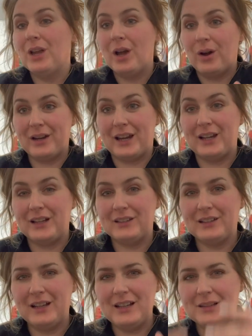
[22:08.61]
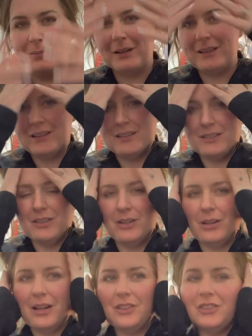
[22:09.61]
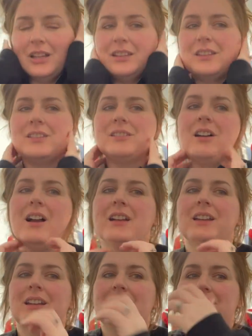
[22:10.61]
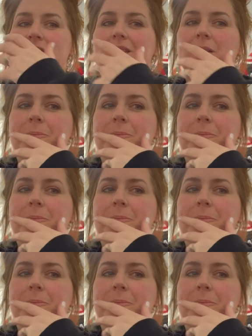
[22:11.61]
okay, did I explain this to you guys yet? The stockings.